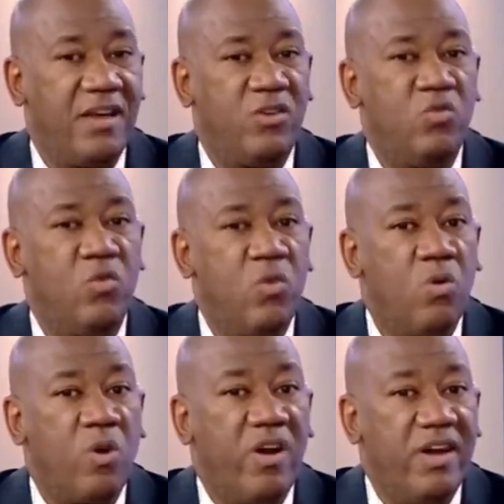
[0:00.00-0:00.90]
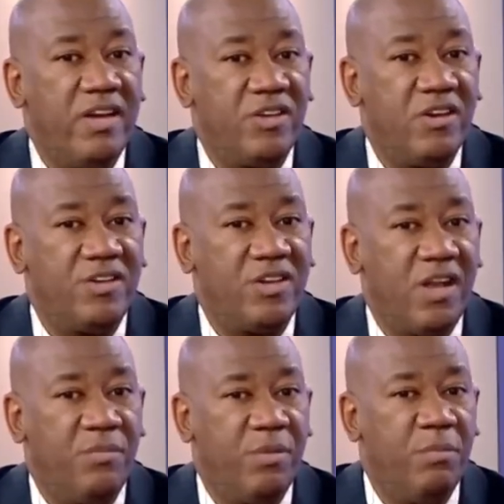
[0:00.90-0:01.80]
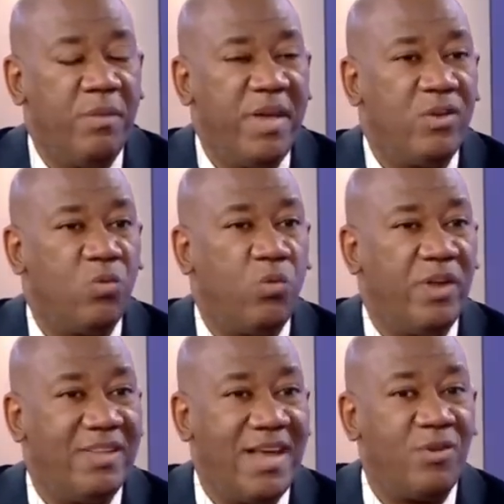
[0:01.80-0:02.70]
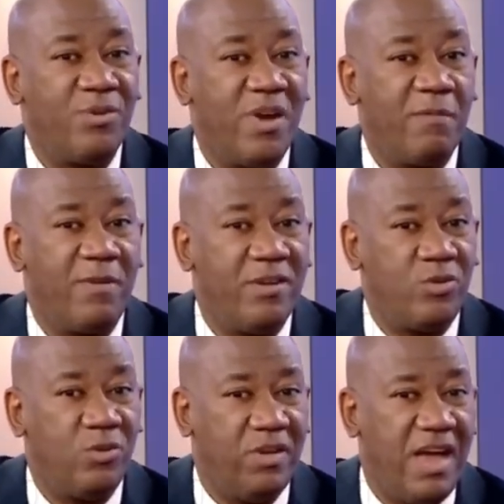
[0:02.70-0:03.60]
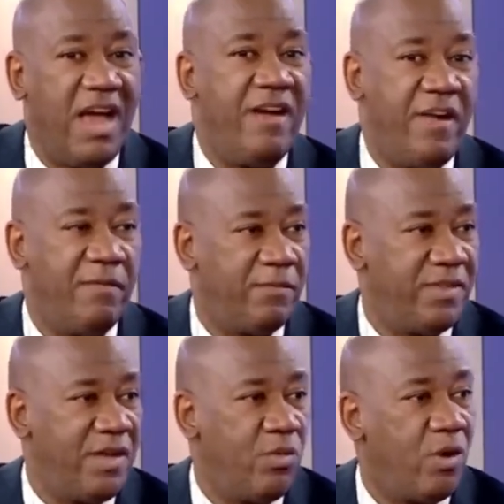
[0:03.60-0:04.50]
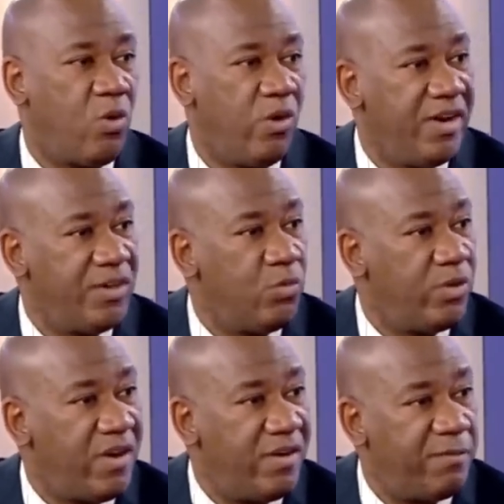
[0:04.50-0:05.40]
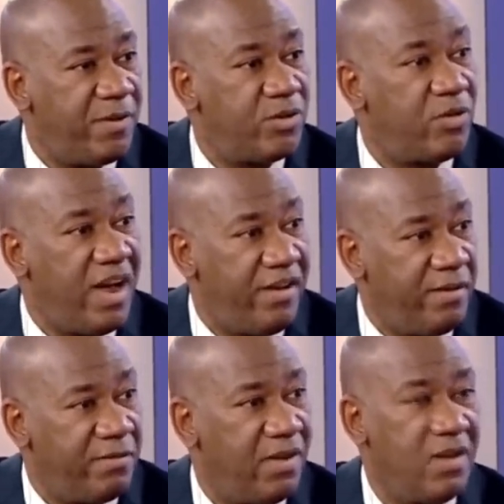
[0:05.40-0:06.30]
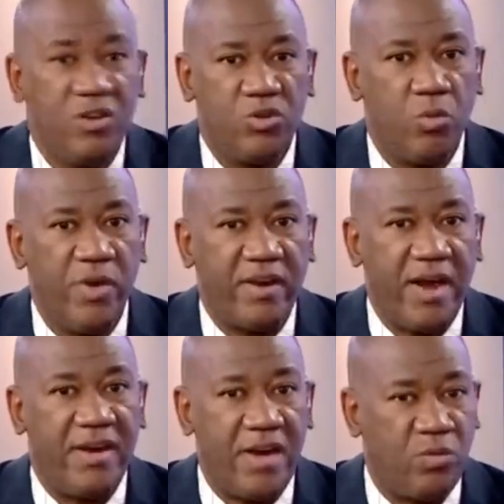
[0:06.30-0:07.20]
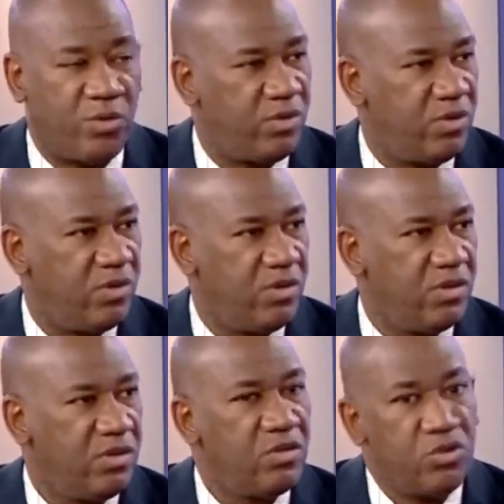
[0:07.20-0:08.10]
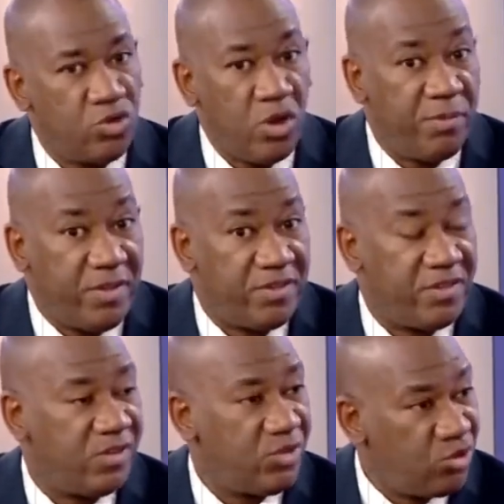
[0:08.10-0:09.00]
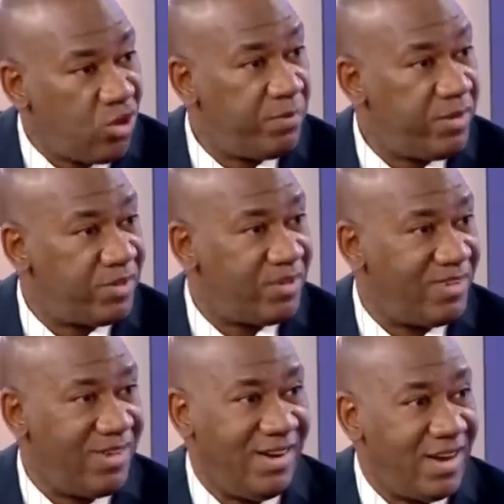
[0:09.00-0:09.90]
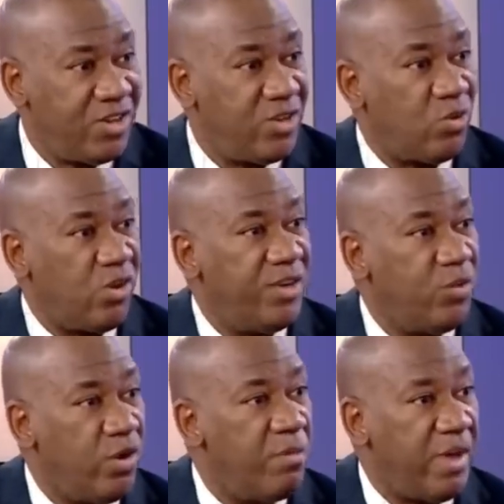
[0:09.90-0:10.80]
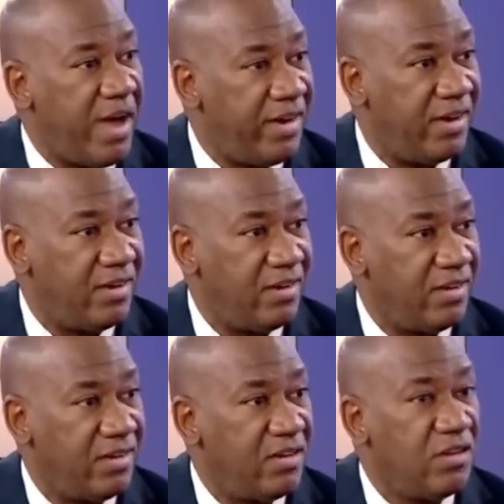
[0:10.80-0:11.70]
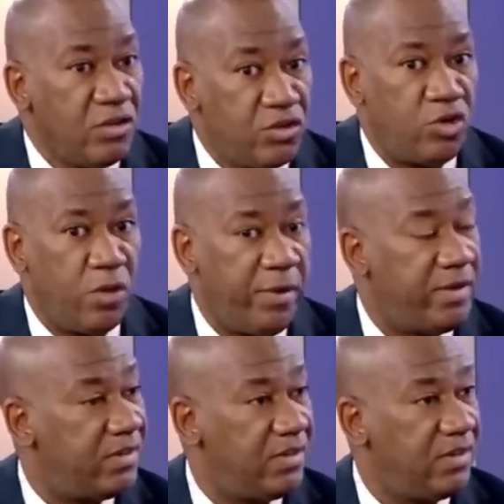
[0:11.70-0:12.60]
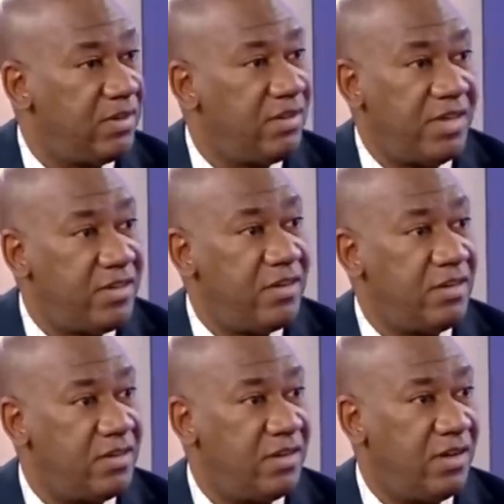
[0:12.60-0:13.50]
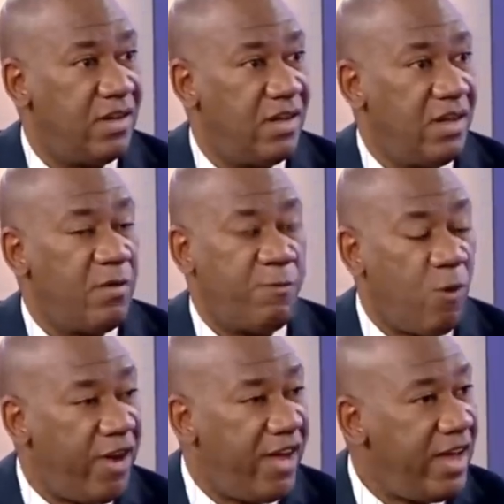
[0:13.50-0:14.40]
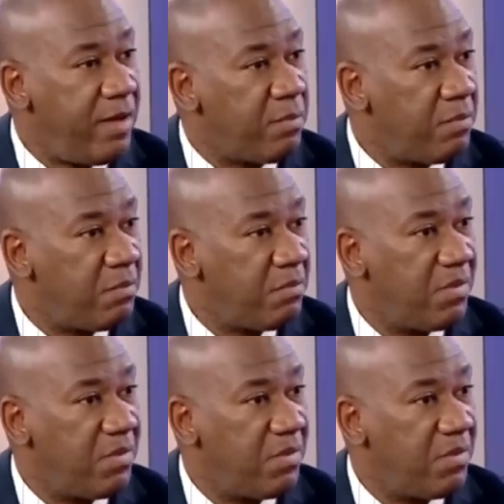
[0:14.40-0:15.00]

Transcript: that no collation shall be made without reference to the IREV. They were collating without reference to IREV. So we cried out, stop this, stop this. The election is already going bad. Stop it. They didn't. 4 a.m.